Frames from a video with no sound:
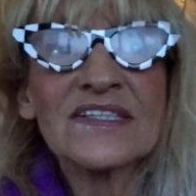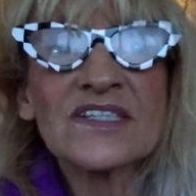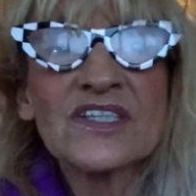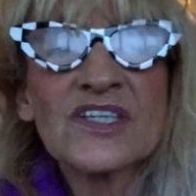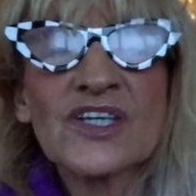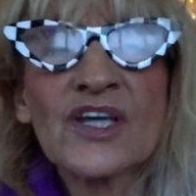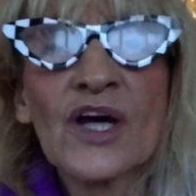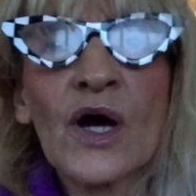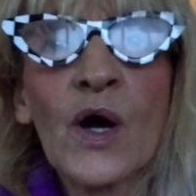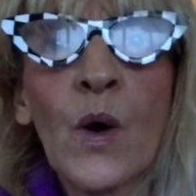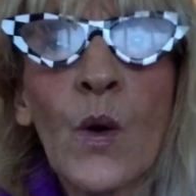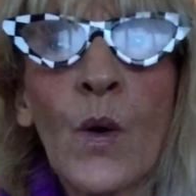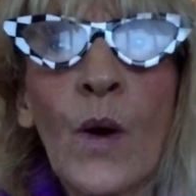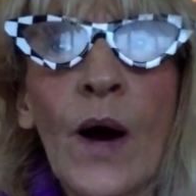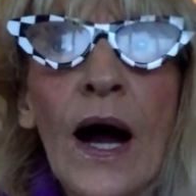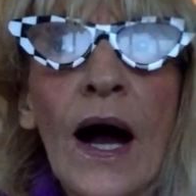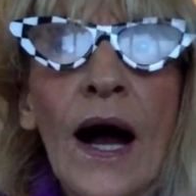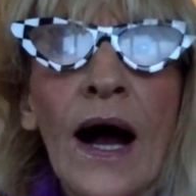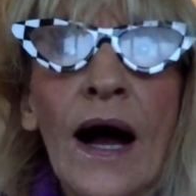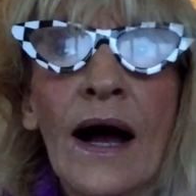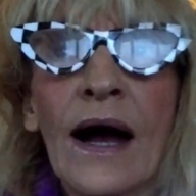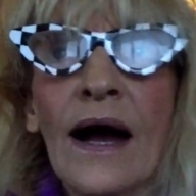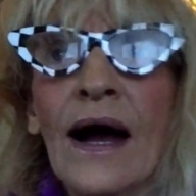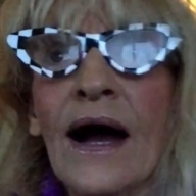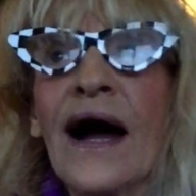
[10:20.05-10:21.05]
So
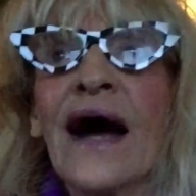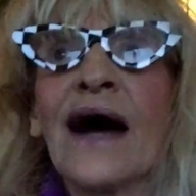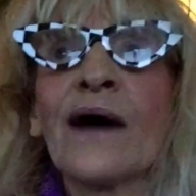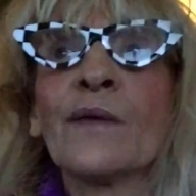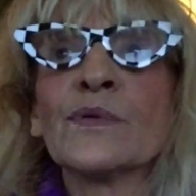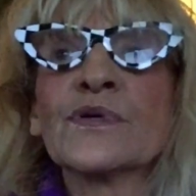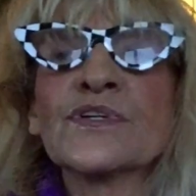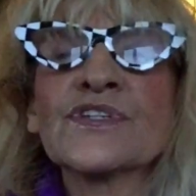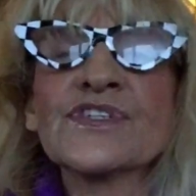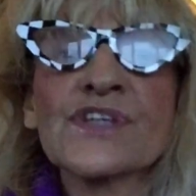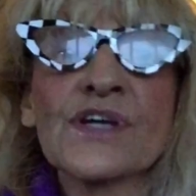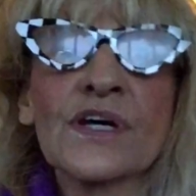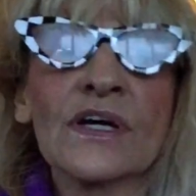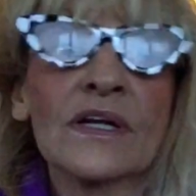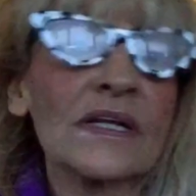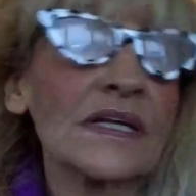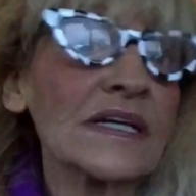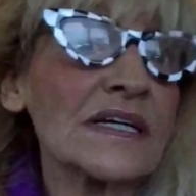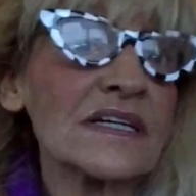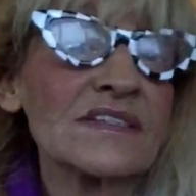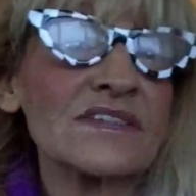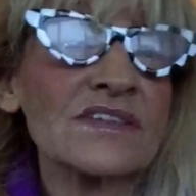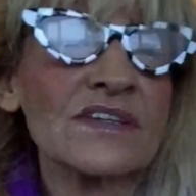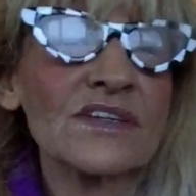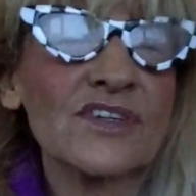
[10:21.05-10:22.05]
I would certainly
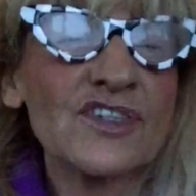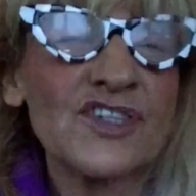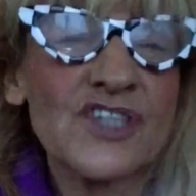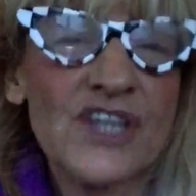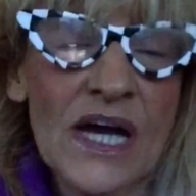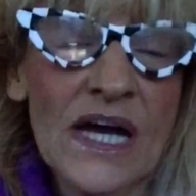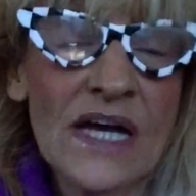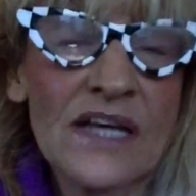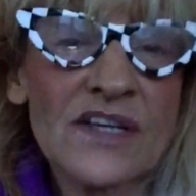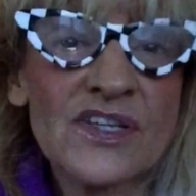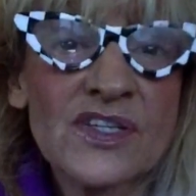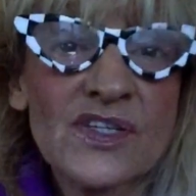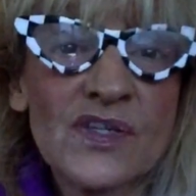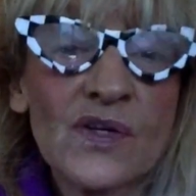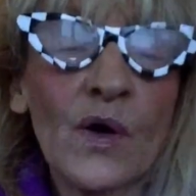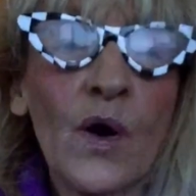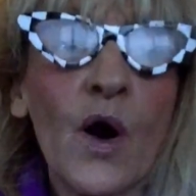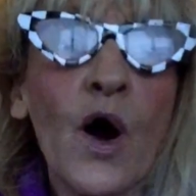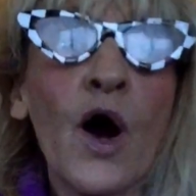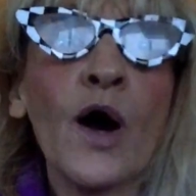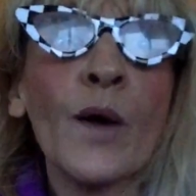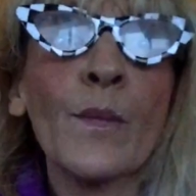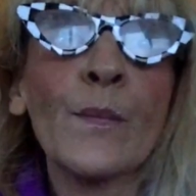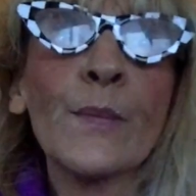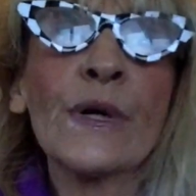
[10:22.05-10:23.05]
suggest to
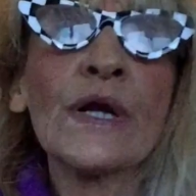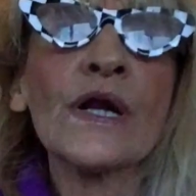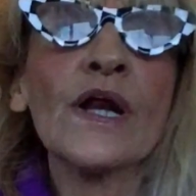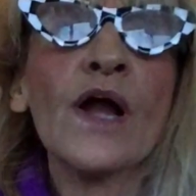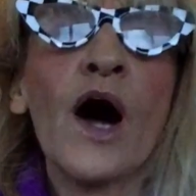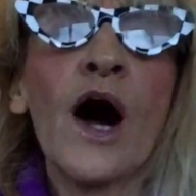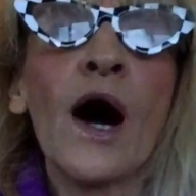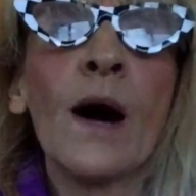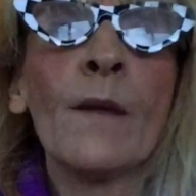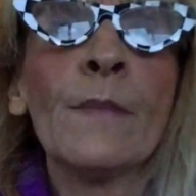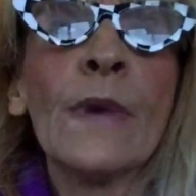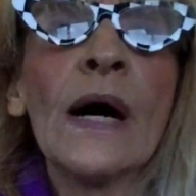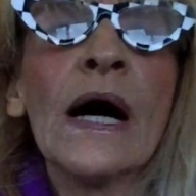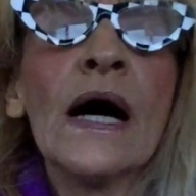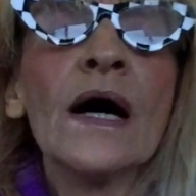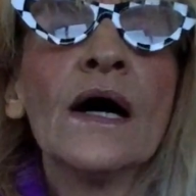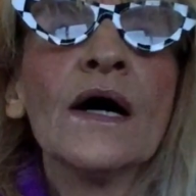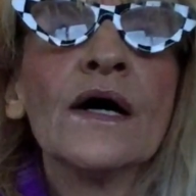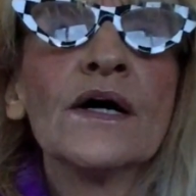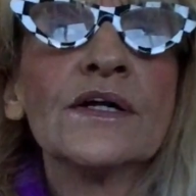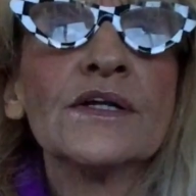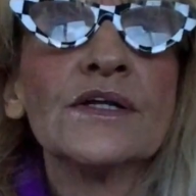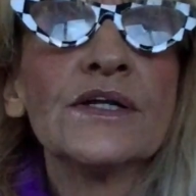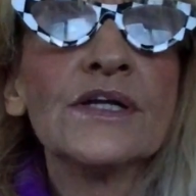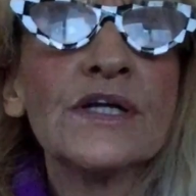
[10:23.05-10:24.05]
open up
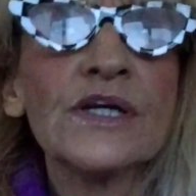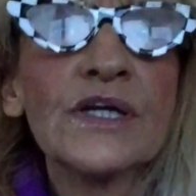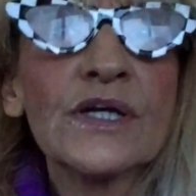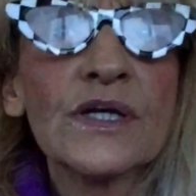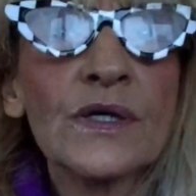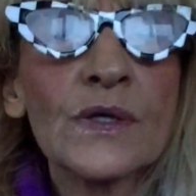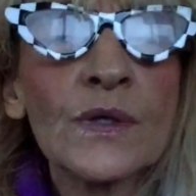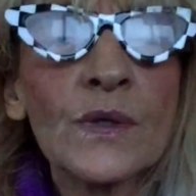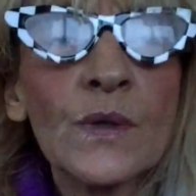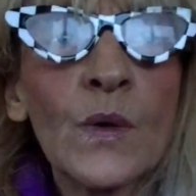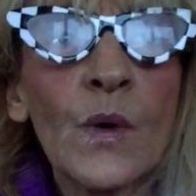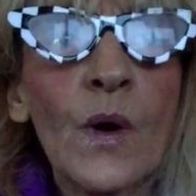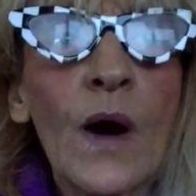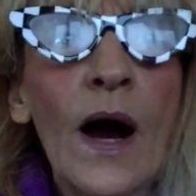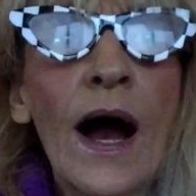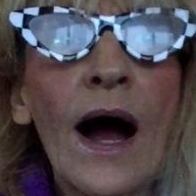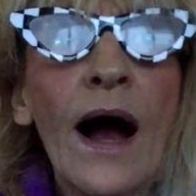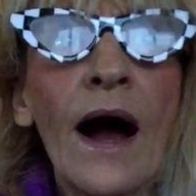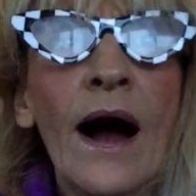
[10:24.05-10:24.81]
new,